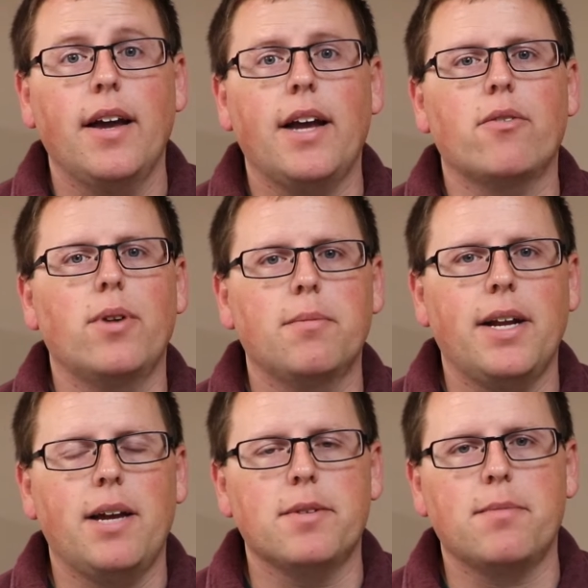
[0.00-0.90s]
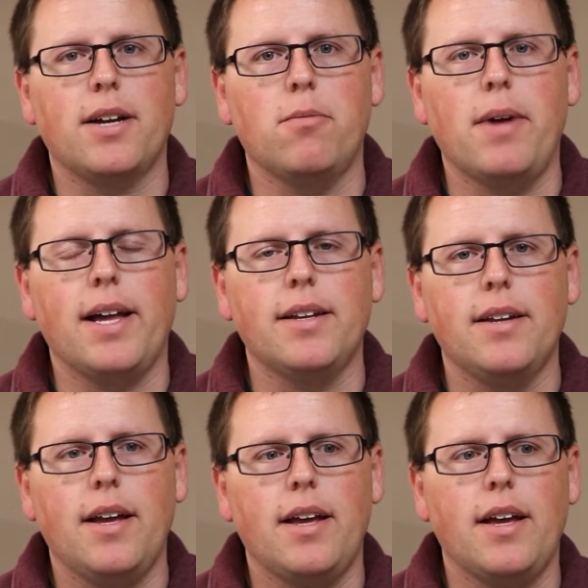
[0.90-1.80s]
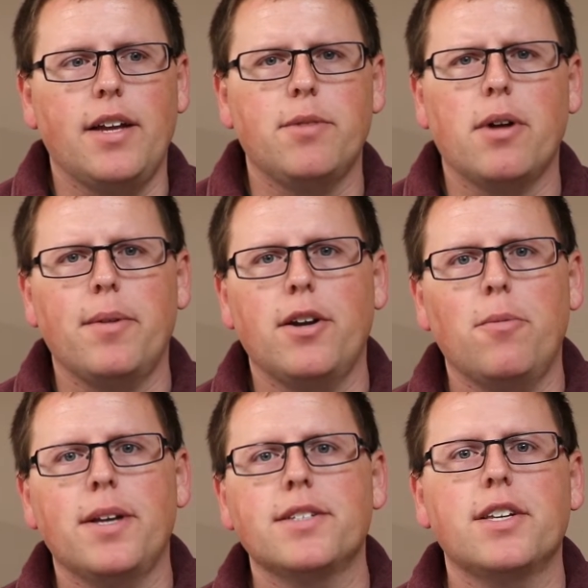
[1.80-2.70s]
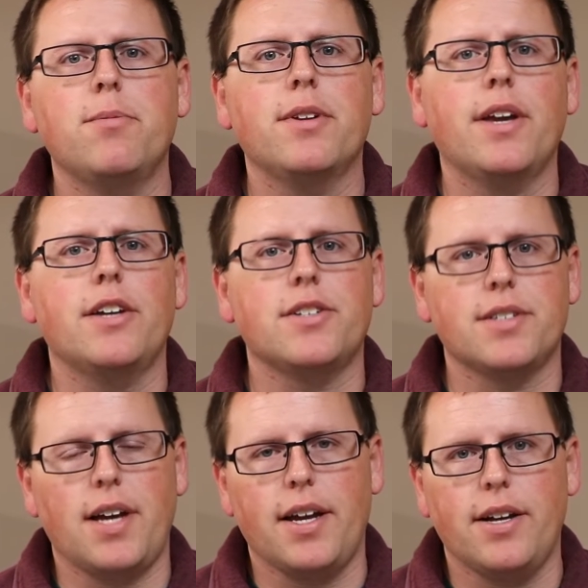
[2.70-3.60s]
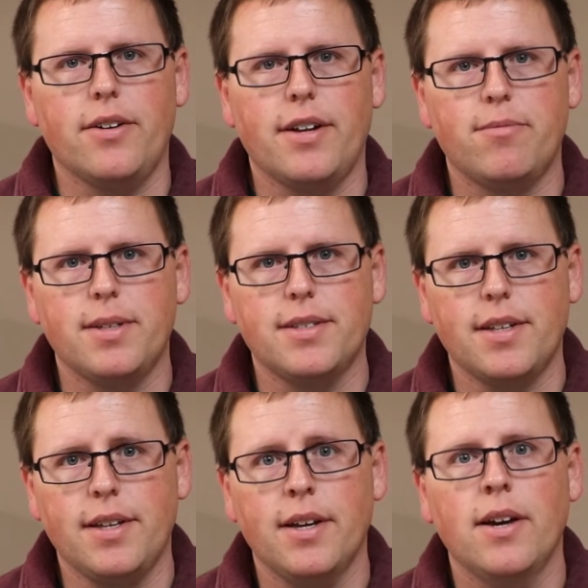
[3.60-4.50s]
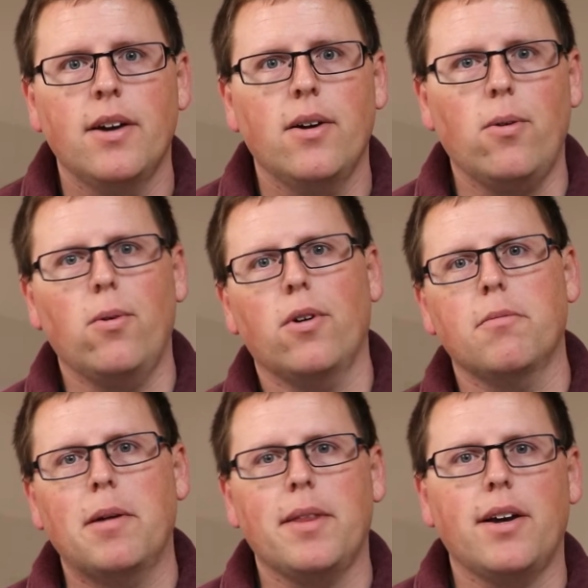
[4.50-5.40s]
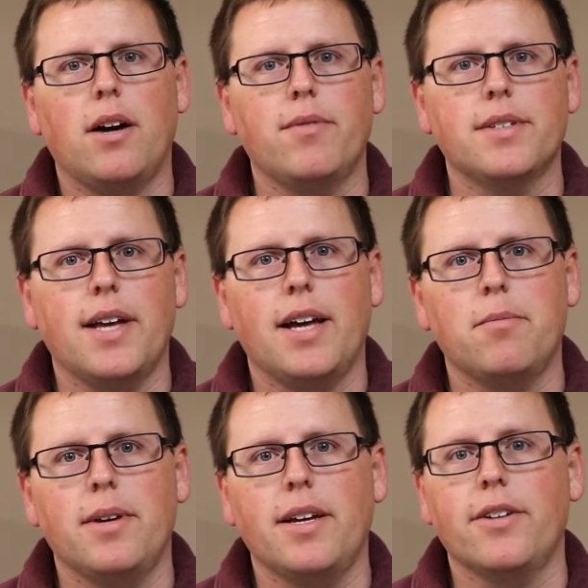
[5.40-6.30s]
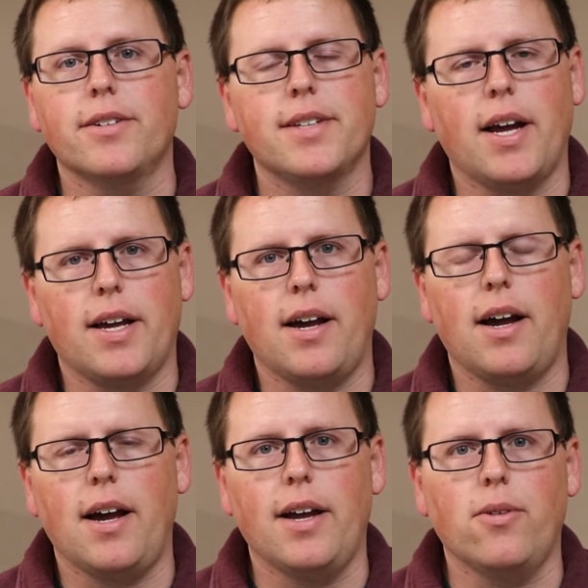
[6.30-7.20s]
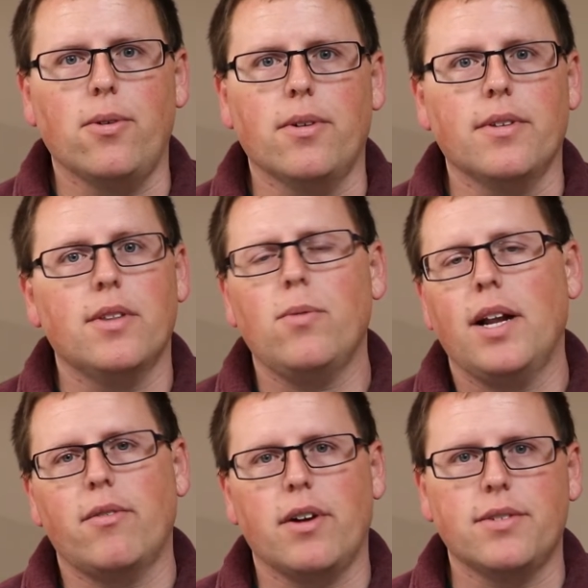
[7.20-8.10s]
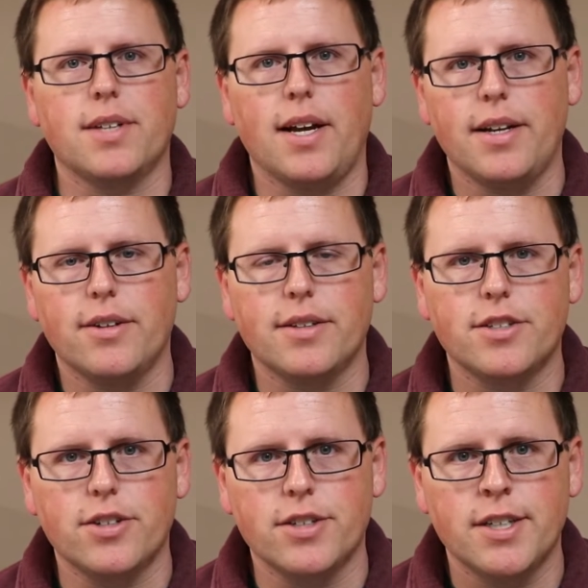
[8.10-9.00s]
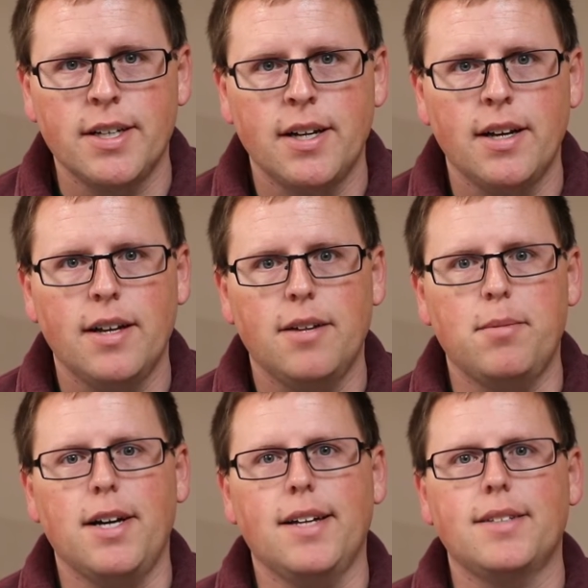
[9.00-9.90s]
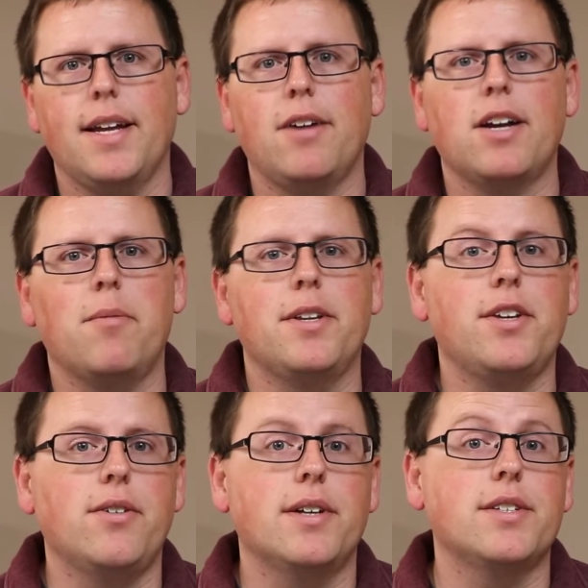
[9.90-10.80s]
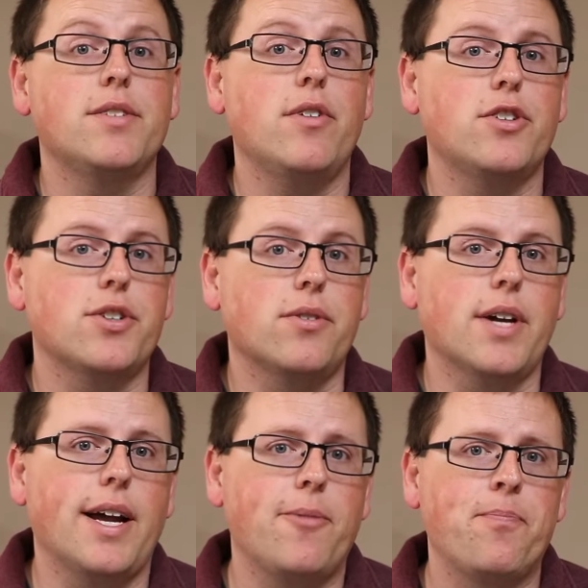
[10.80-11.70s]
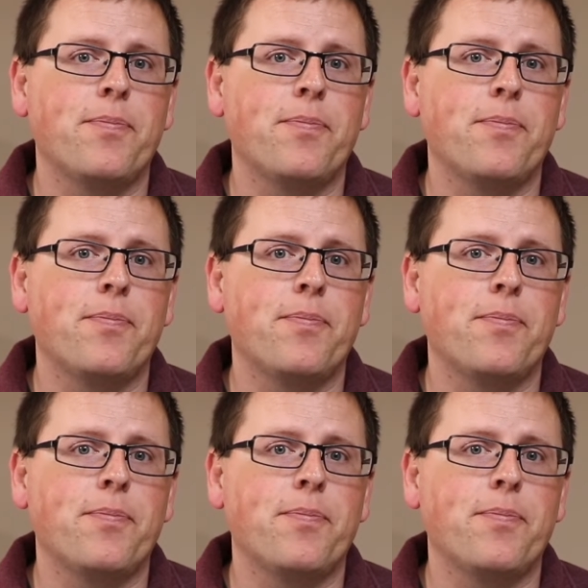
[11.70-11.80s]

Hey everyone, my name is Michael Madden, and you probably know me as a communications guy here at FBC, or maybe the office admin, or tech guy, or the whatever else guy here at the church. But today I'm coming to you as a devotional guy.